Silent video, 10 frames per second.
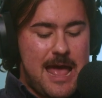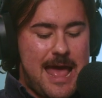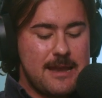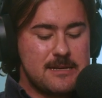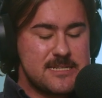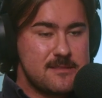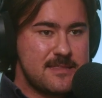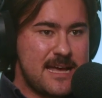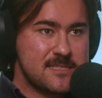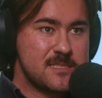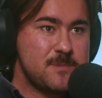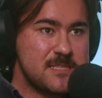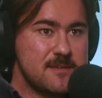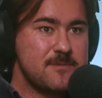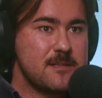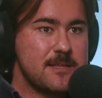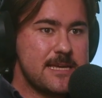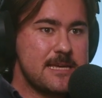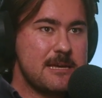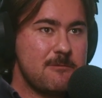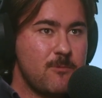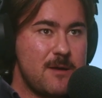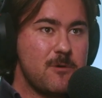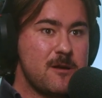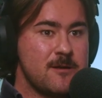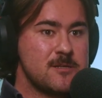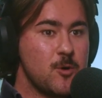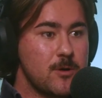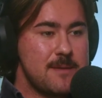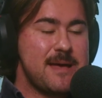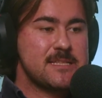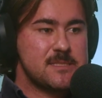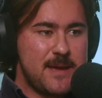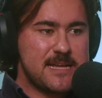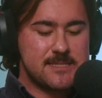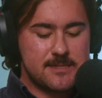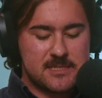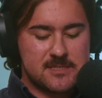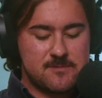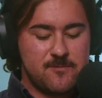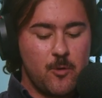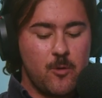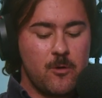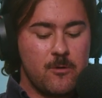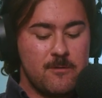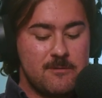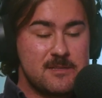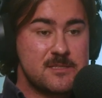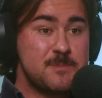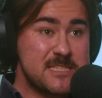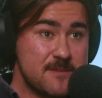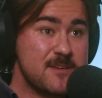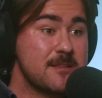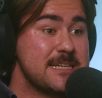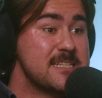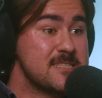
And that's specifically when we're talking about spaces for specifically